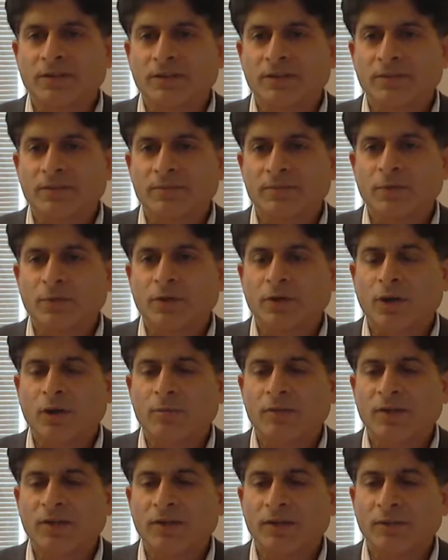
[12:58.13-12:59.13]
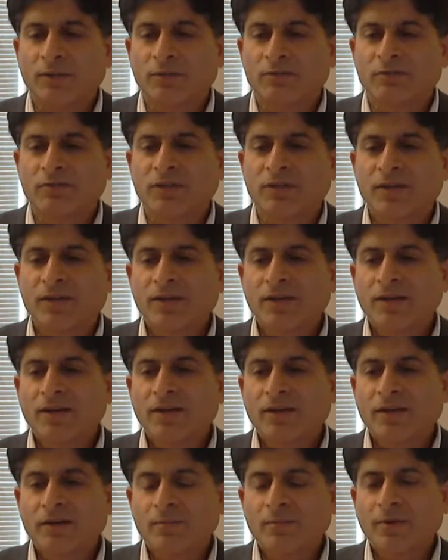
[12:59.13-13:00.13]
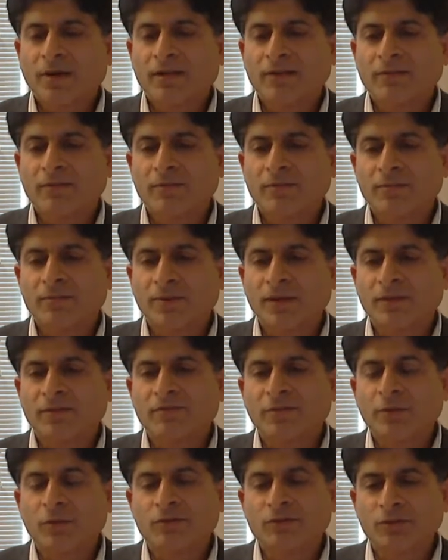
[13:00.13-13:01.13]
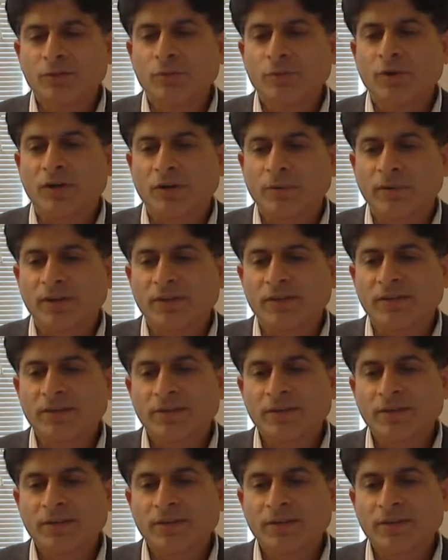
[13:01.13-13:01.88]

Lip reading: more commonly used by the folks you work with?